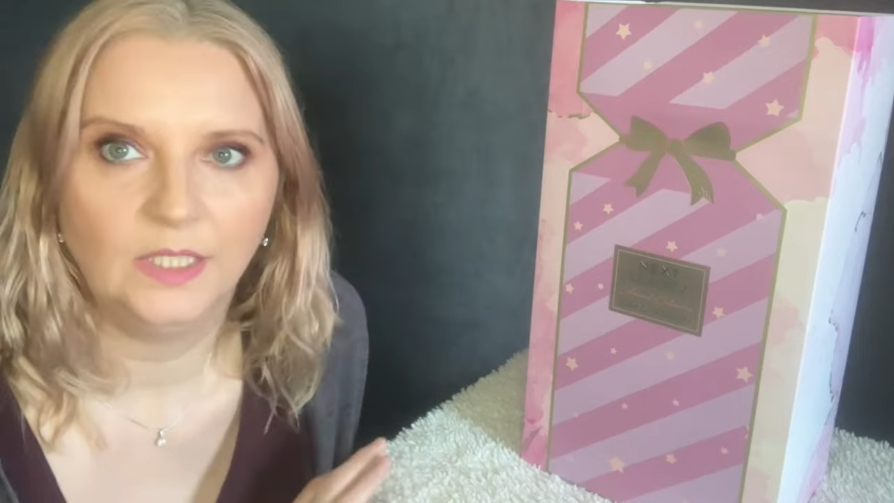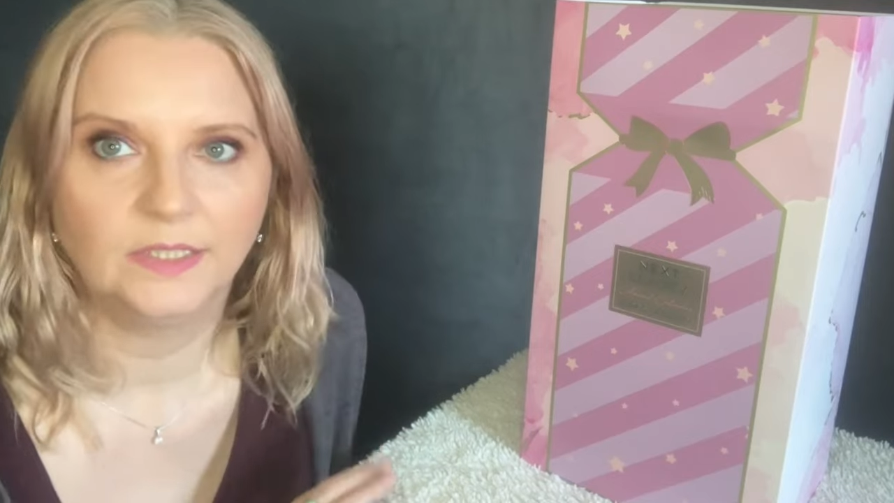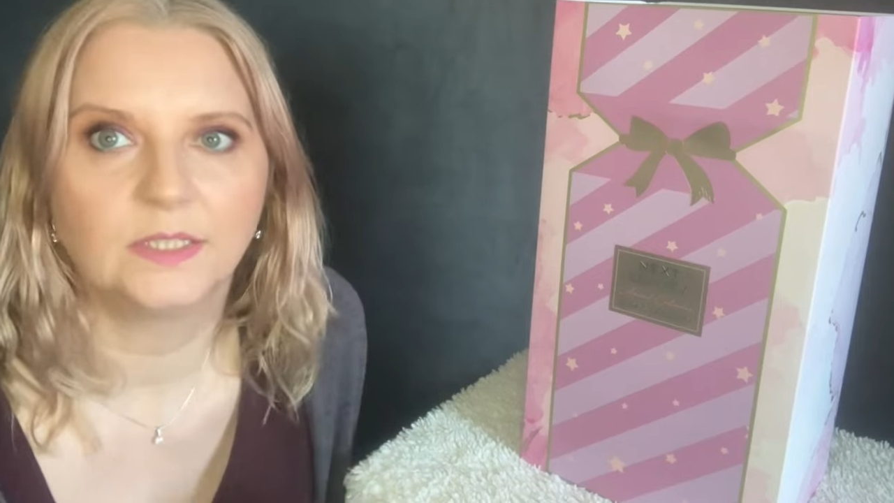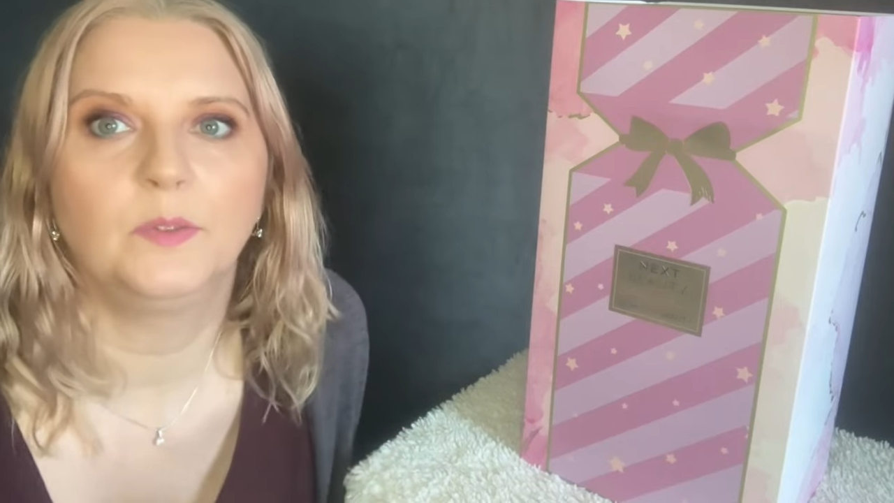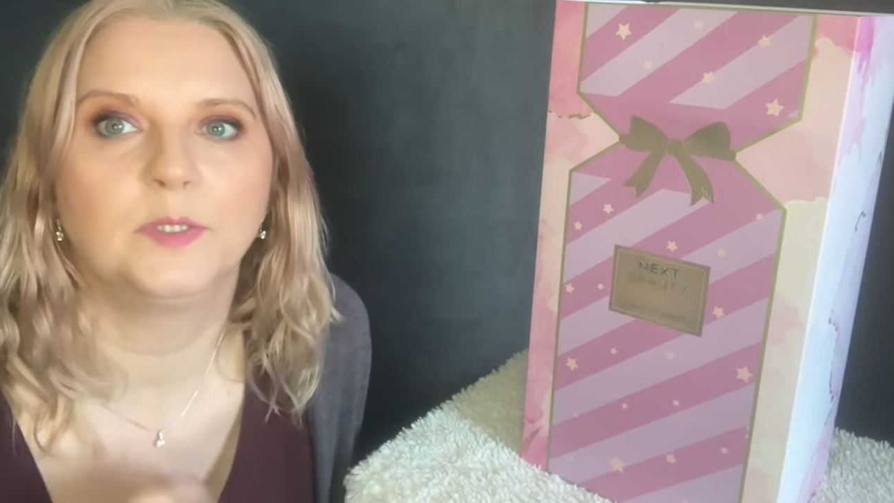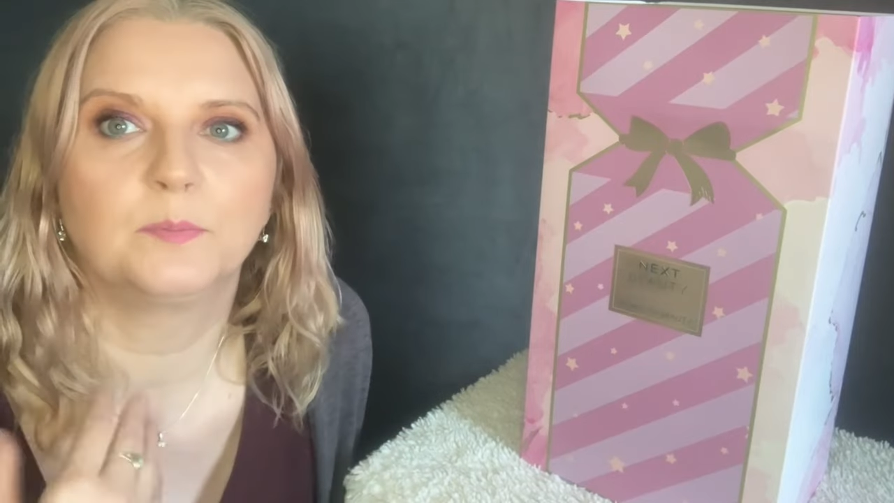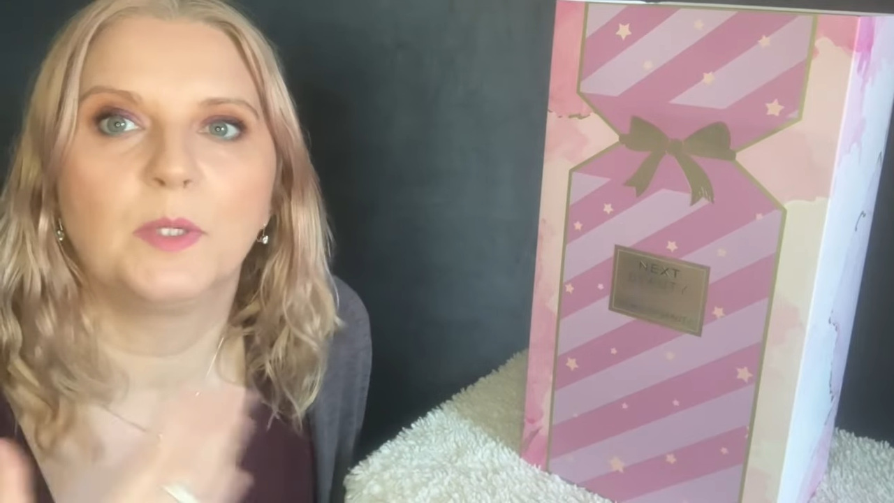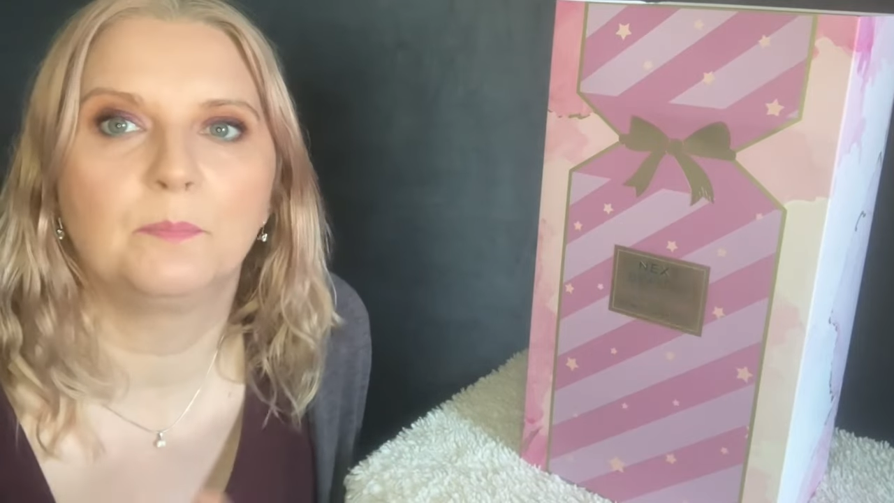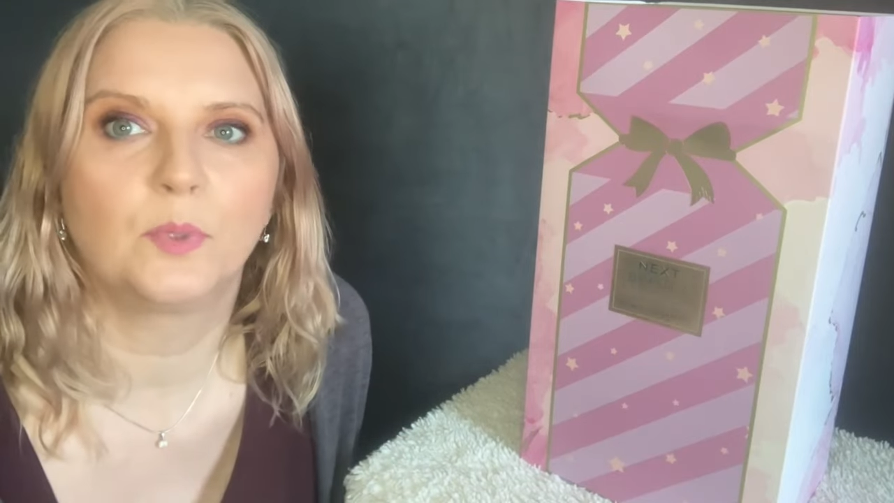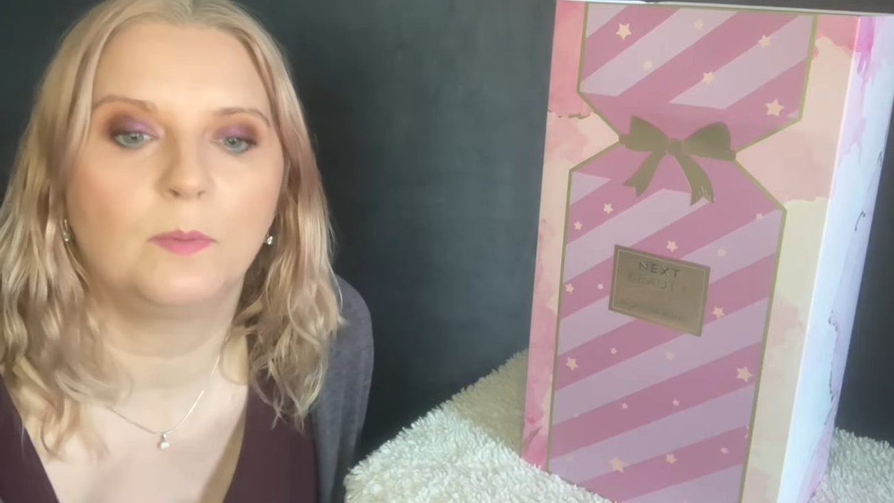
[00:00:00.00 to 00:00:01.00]
So it's
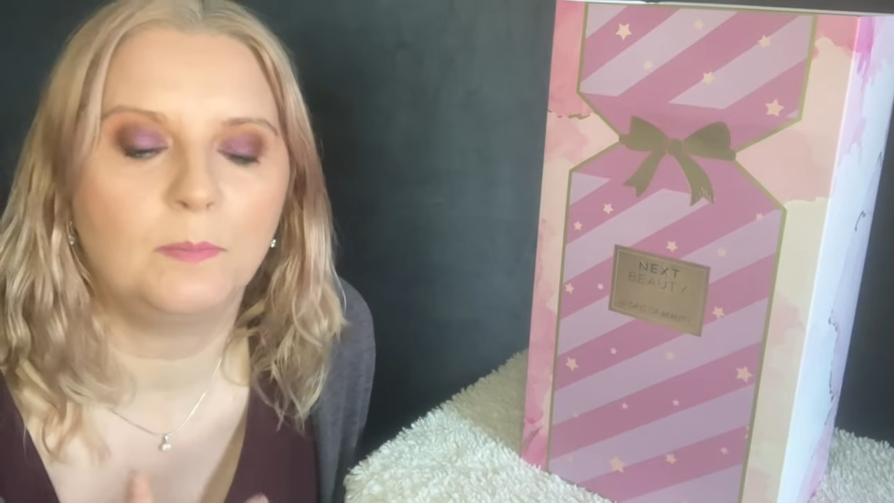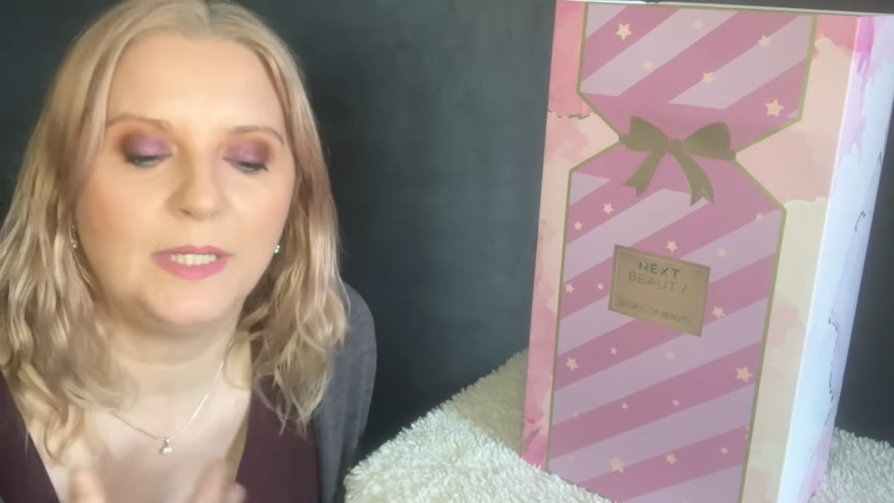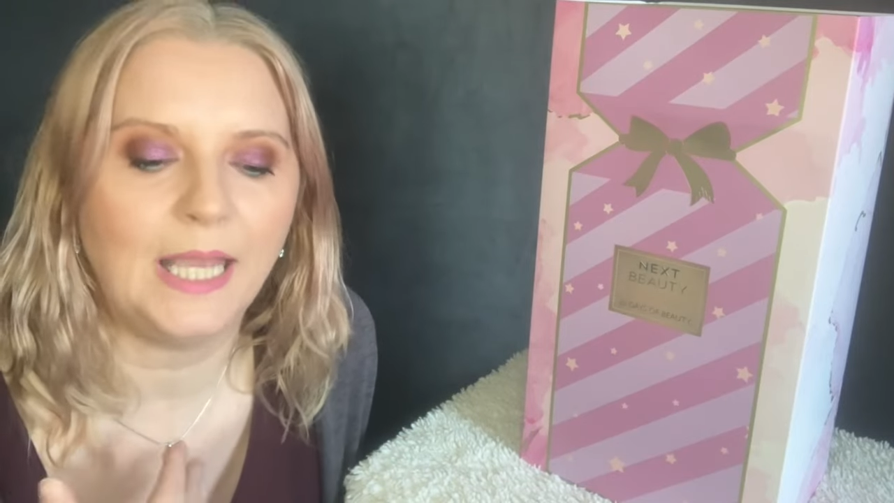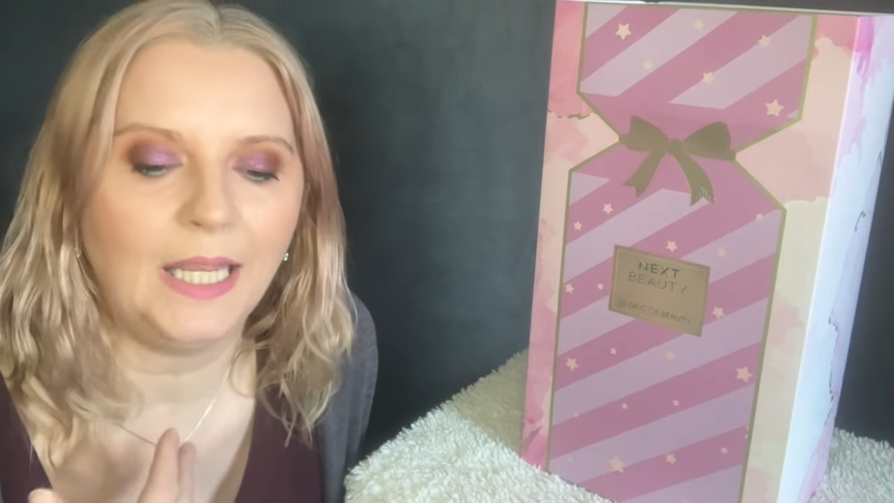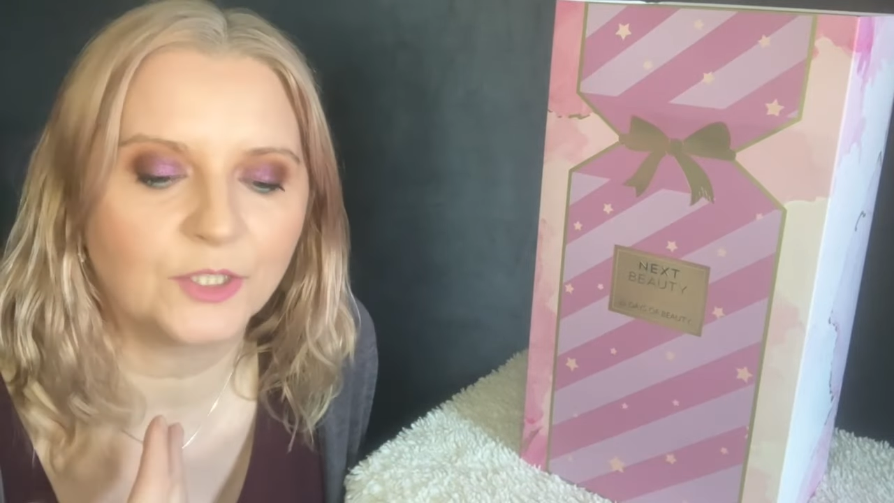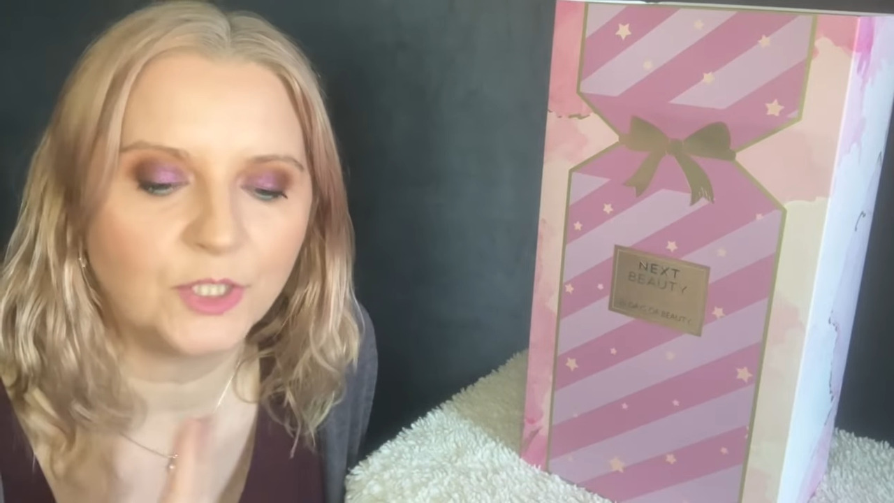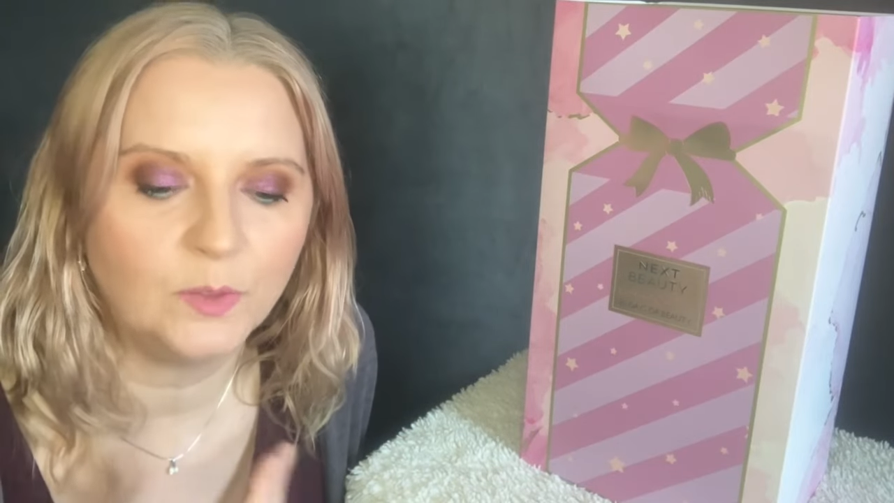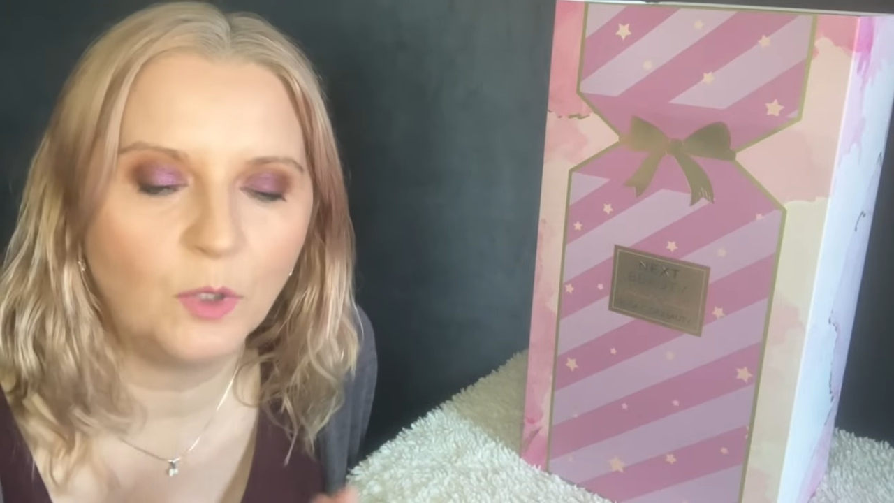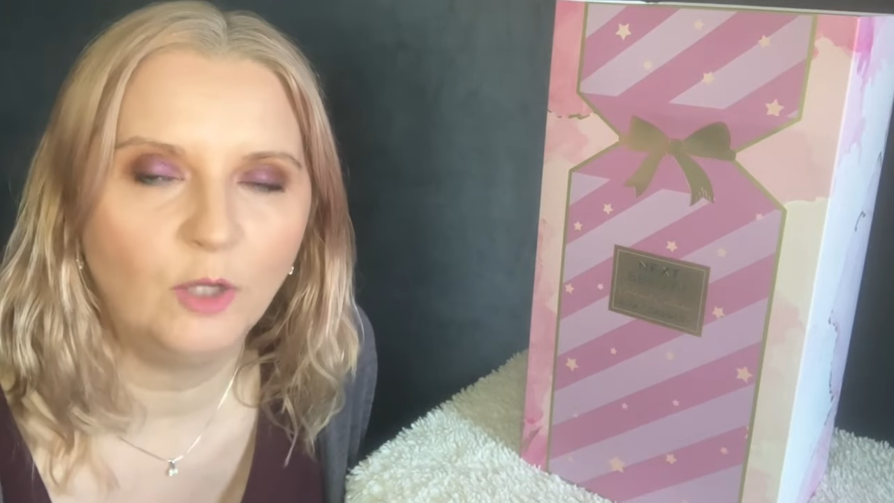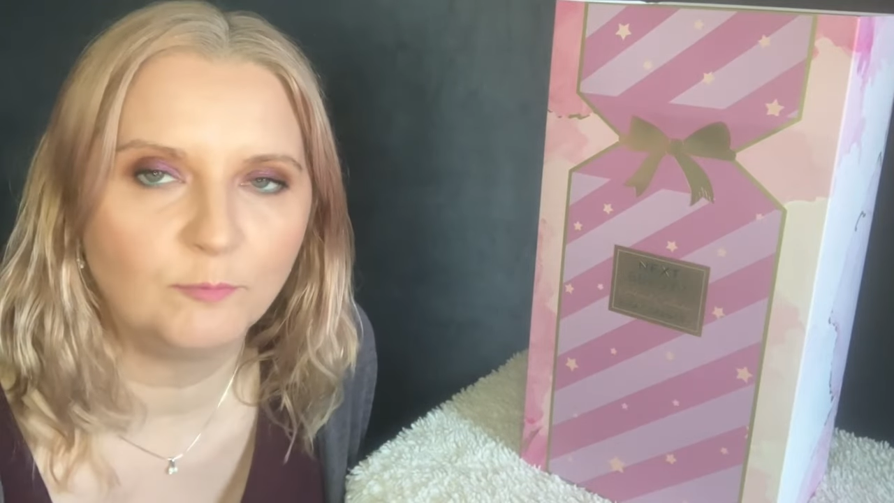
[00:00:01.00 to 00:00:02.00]
probably actually worth